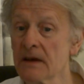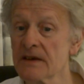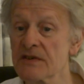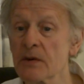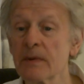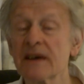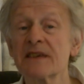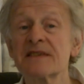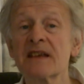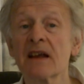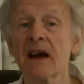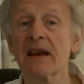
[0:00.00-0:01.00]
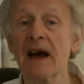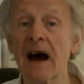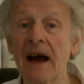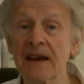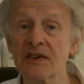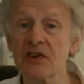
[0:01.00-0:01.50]
So we can select
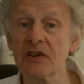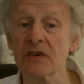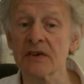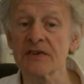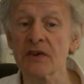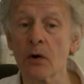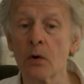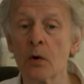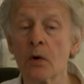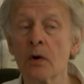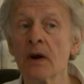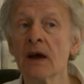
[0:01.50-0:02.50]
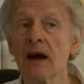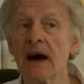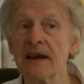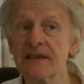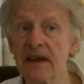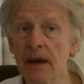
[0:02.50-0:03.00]
actions or
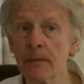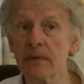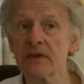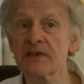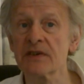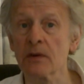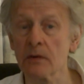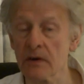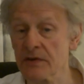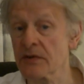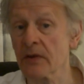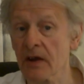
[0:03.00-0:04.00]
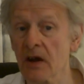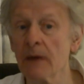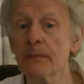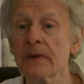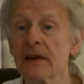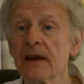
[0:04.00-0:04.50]
attempt, so, or so the
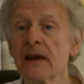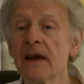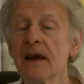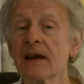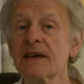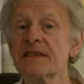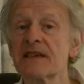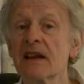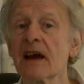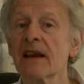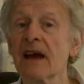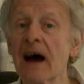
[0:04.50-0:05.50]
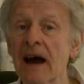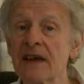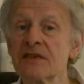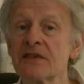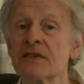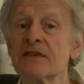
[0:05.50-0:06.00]
company can select
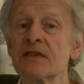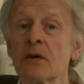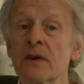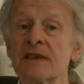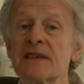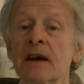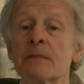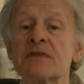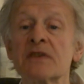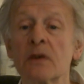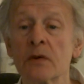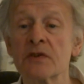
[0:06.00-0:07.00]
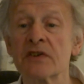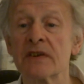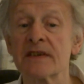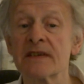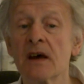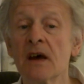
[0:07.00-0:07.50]
actions or attempt
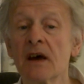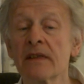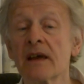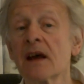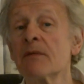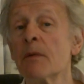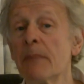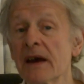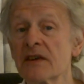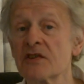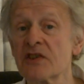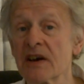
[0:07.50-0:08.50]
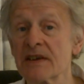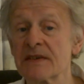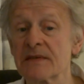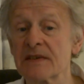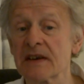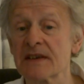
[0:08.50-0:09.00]
solutions that have a better chance
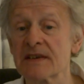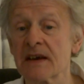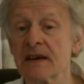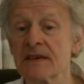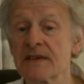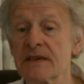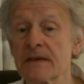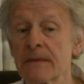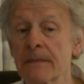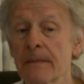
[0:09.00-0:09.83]
of success.